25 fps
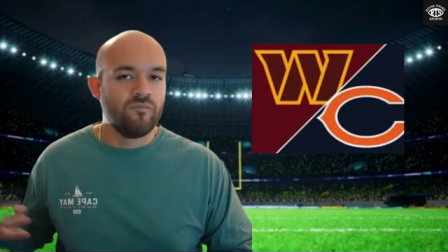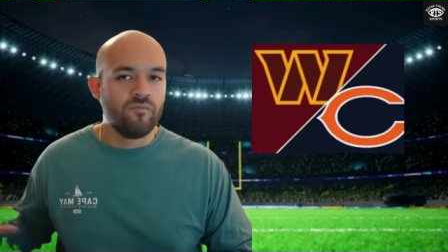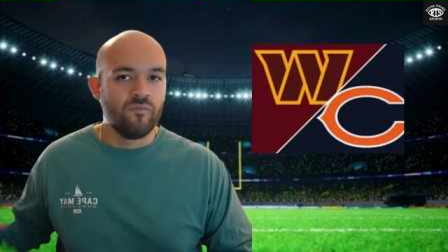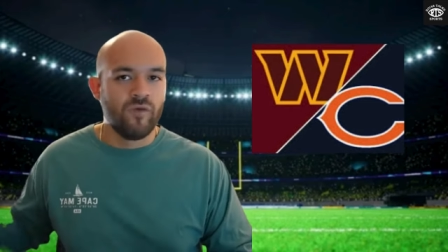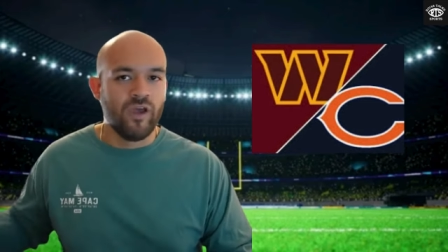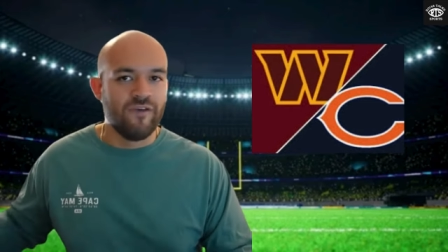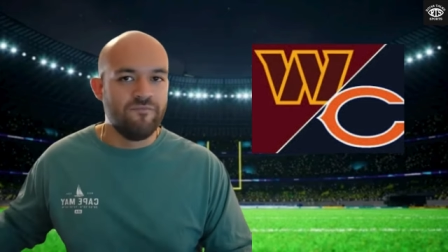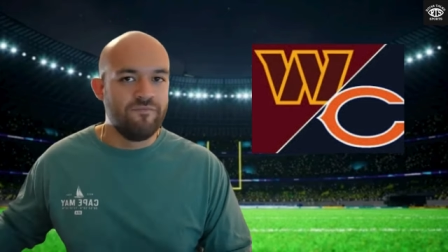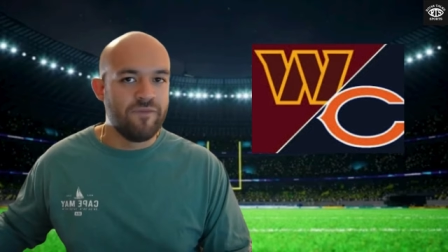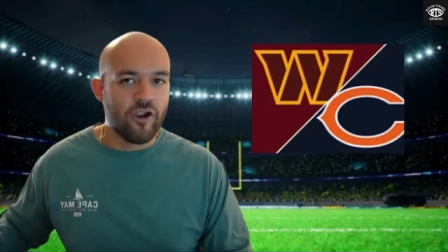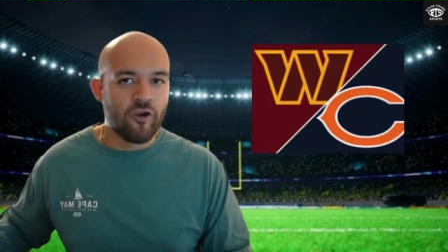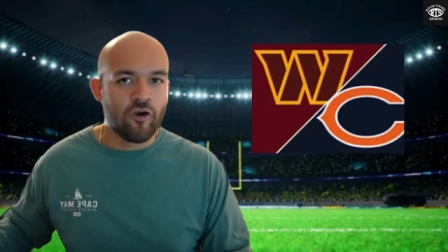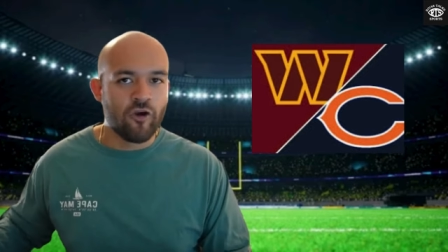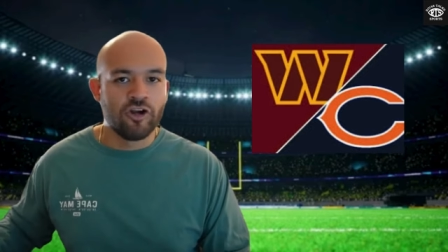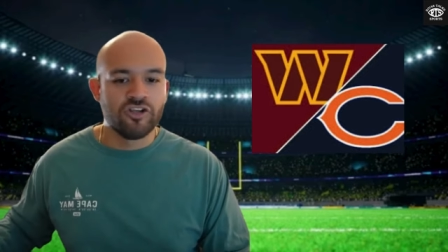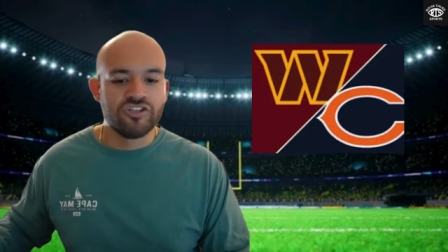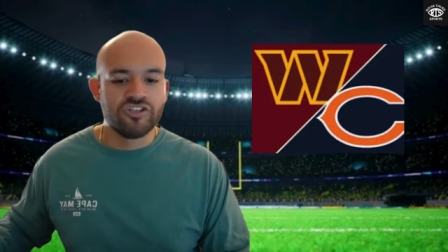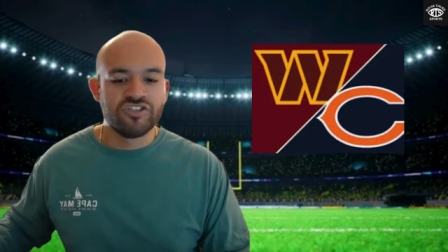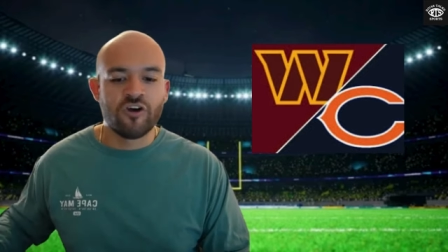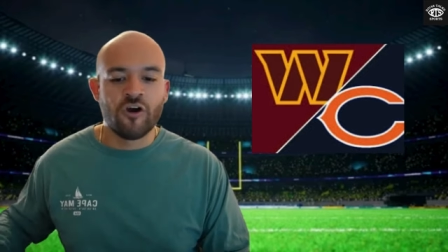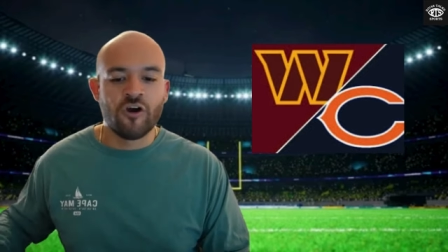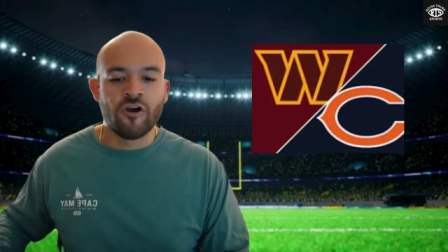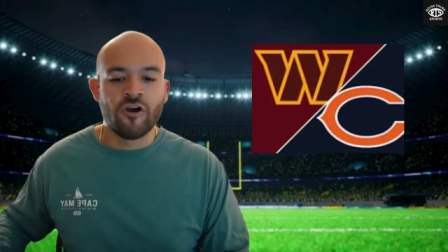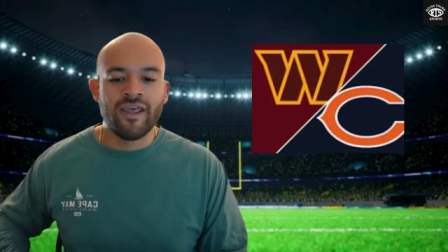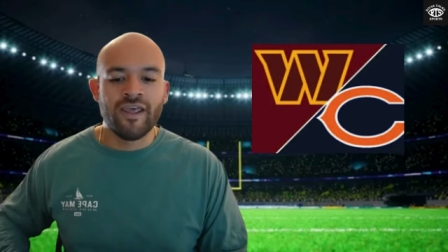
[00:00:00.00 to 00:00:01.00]
If Mariota is
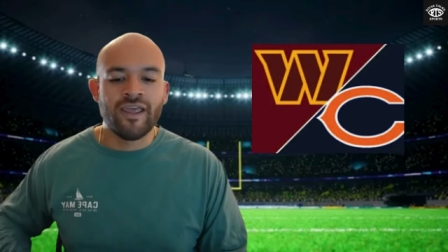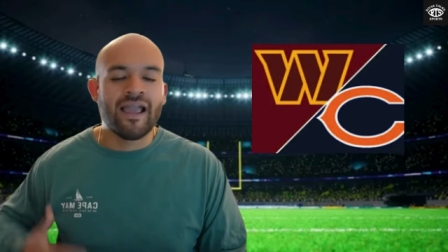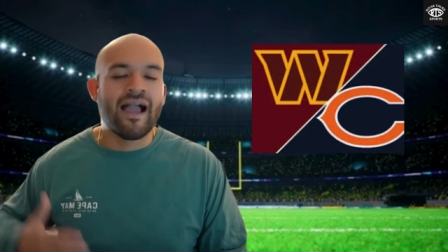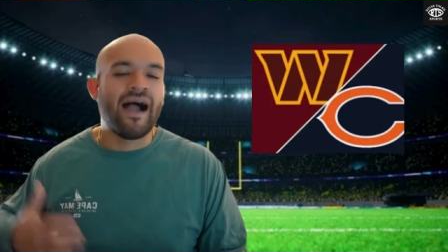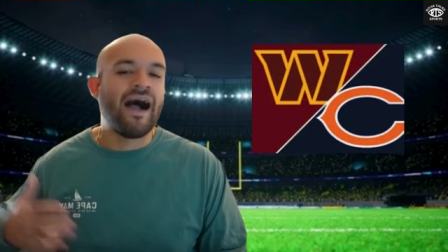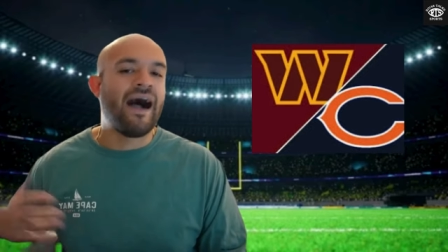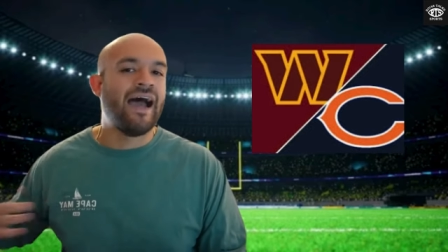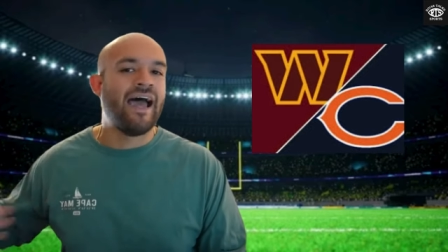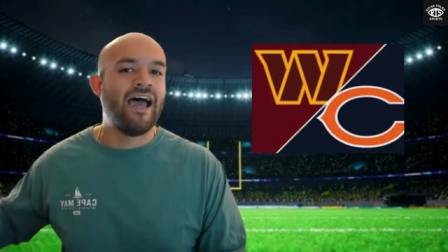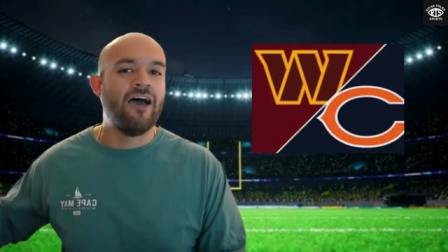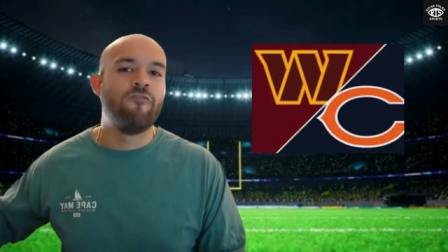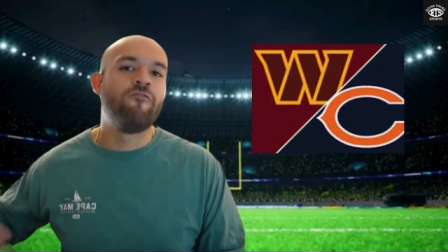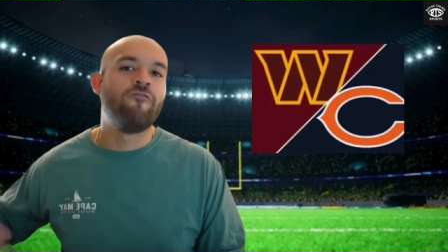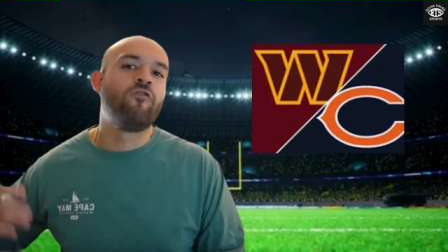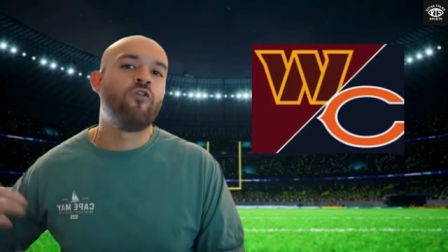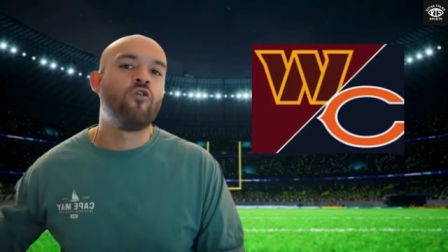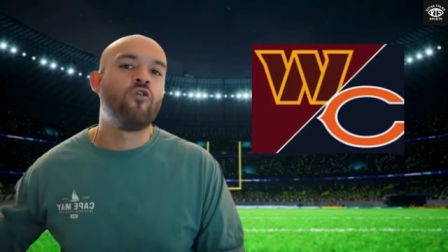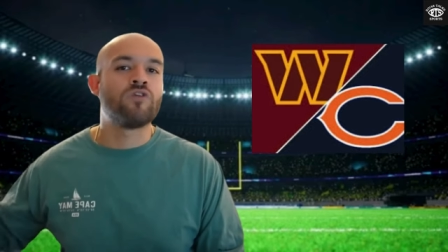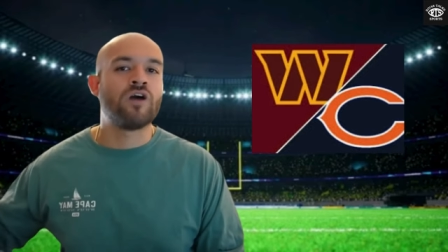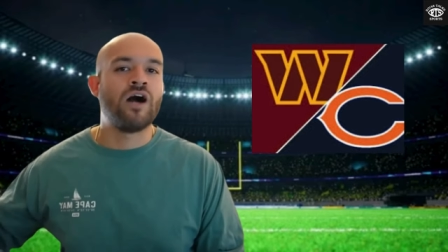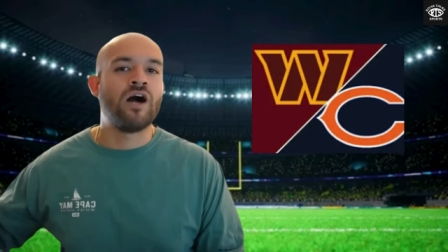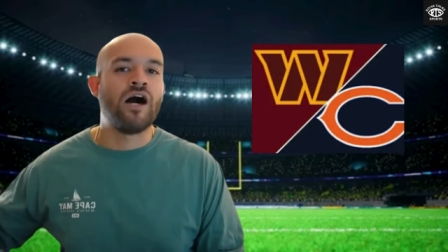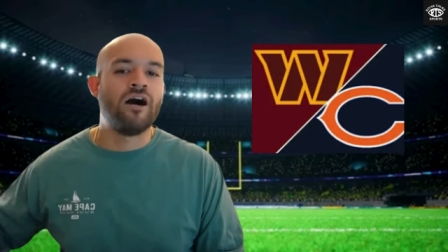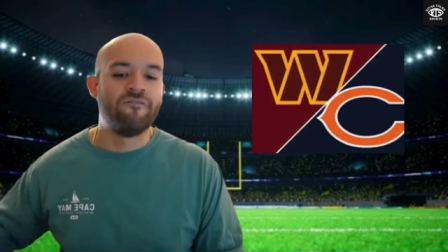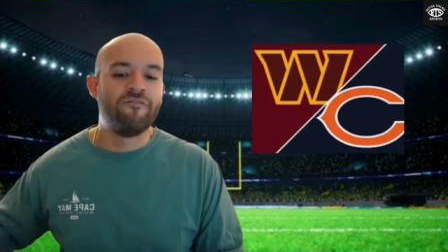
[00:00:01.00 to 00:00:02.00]
starting, I have full
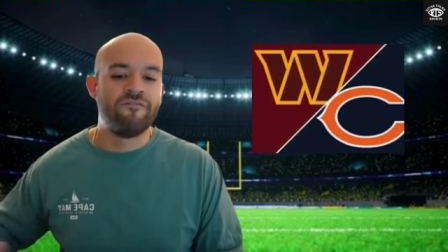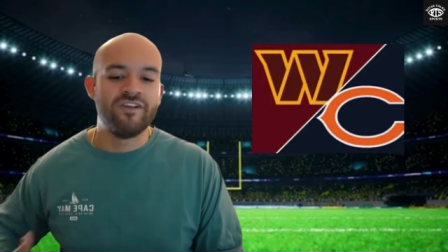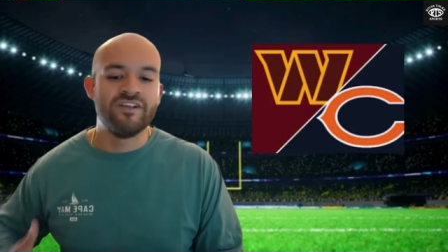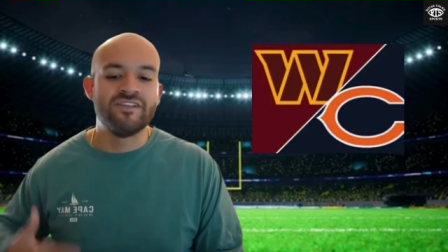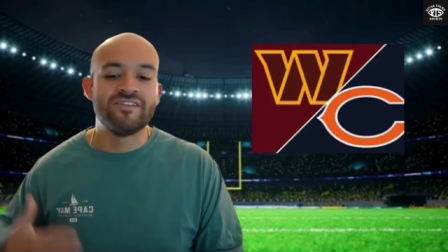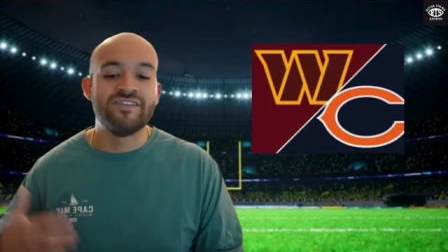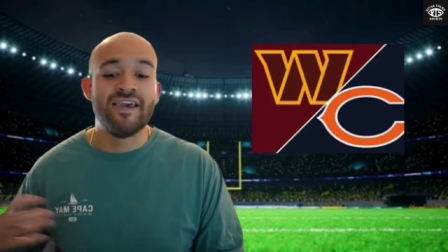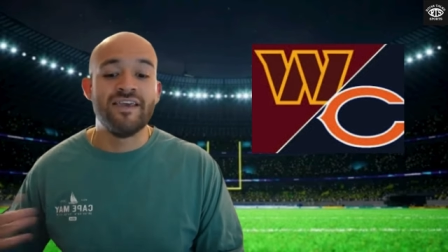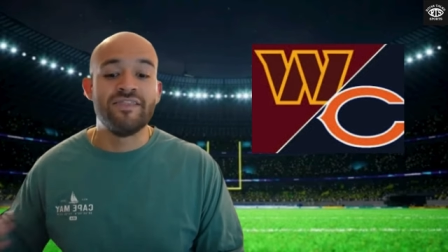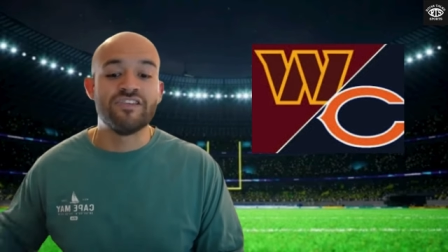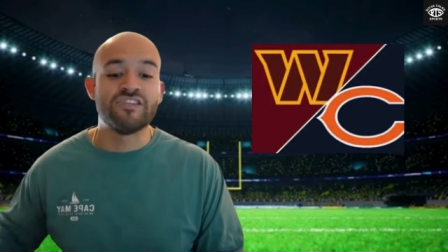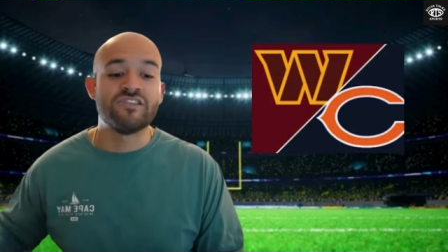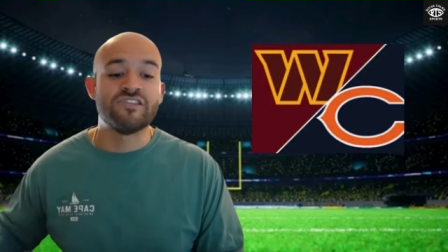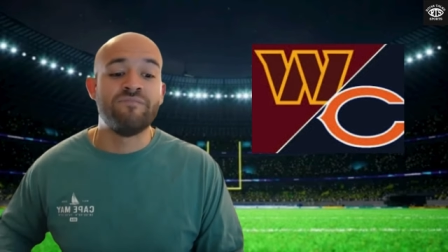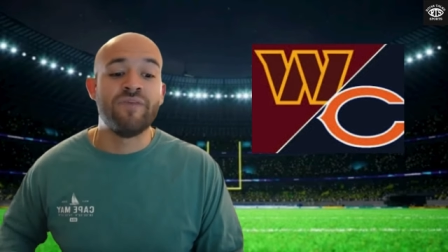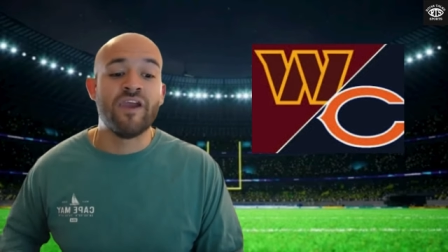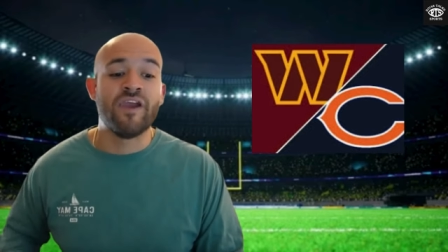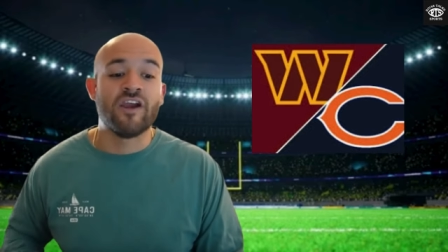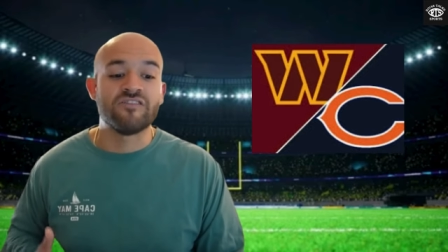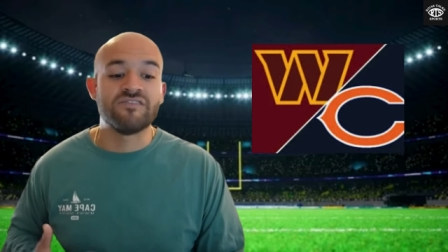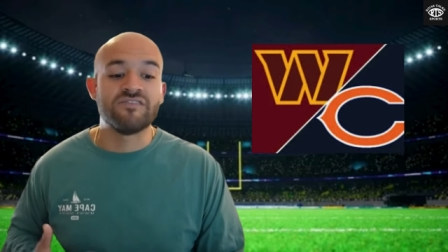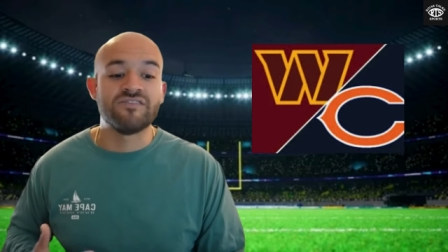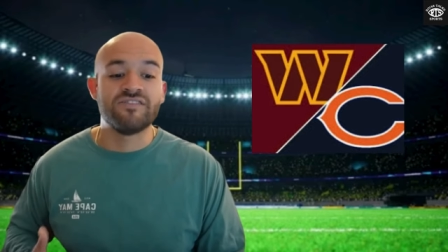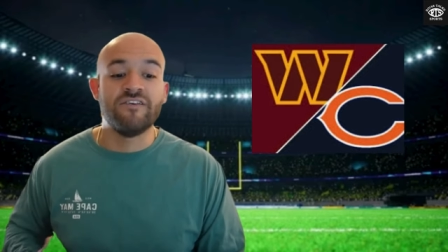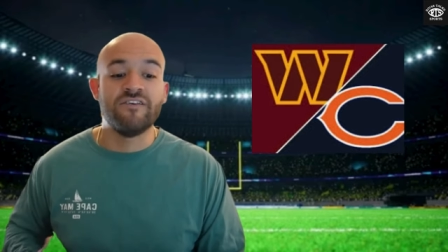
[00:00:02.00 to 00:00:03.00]
confidence in this
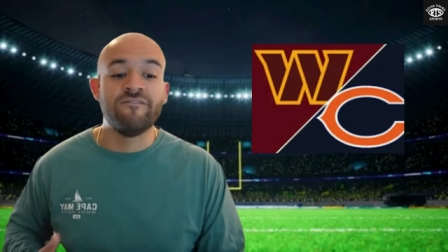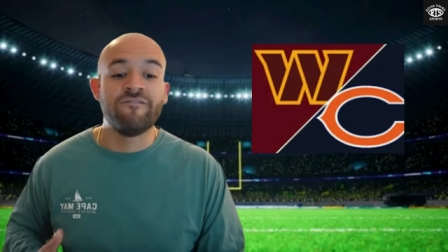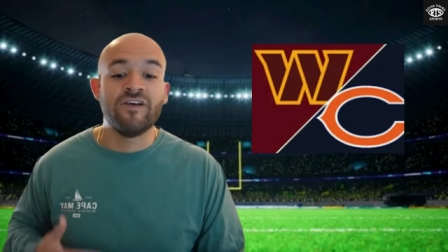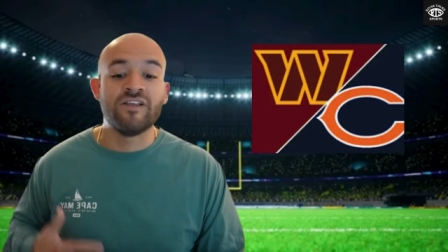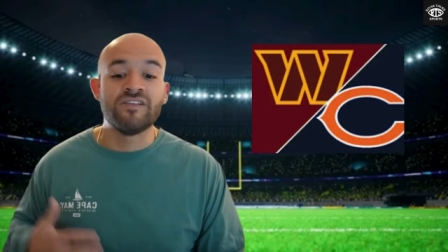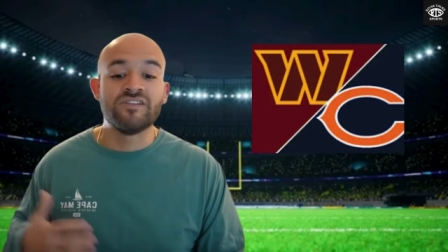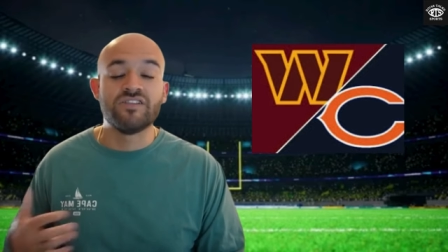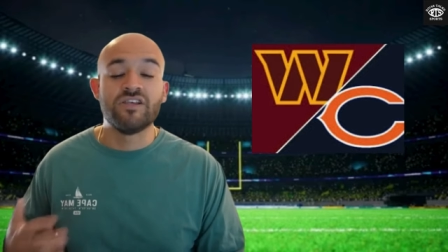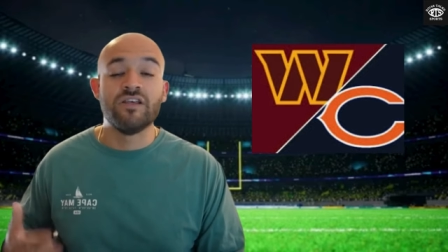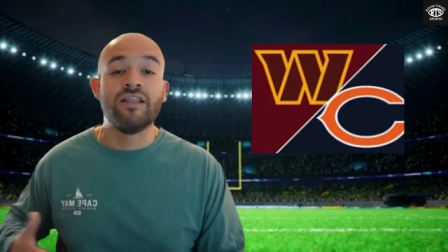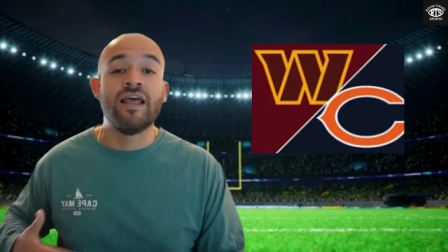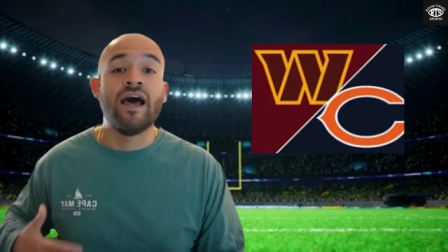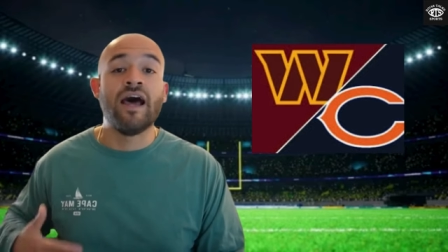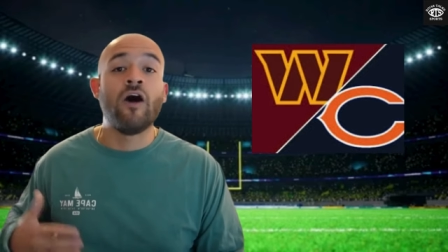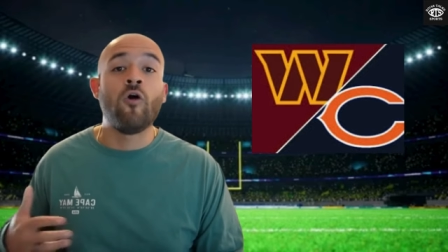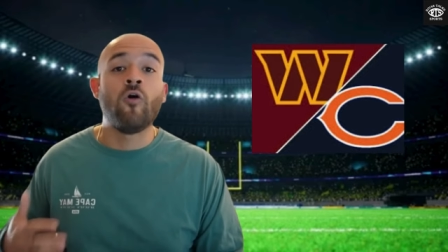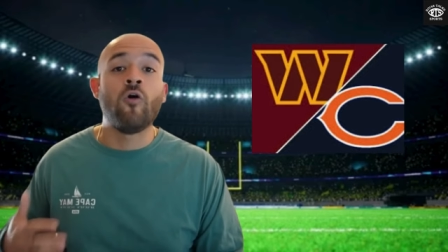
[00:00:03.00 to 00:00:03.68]
Bears defense to not